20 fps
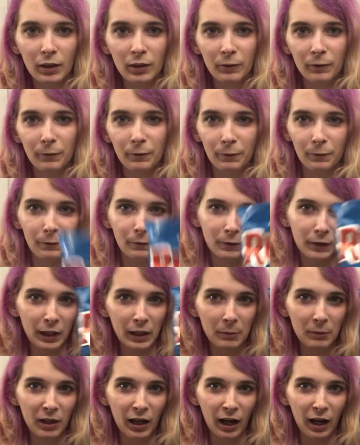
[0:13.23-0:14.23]

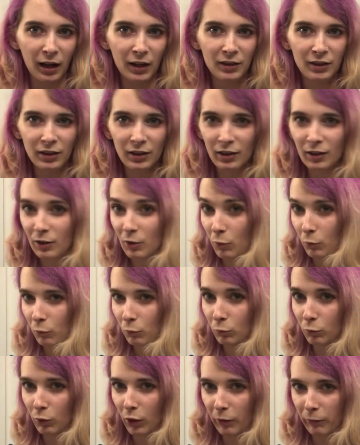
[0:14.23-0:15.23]
Flamin' Hot
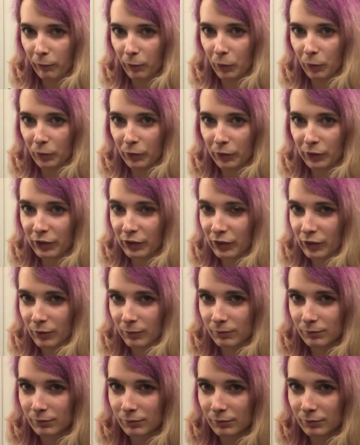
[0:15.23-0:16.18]
Ruffles.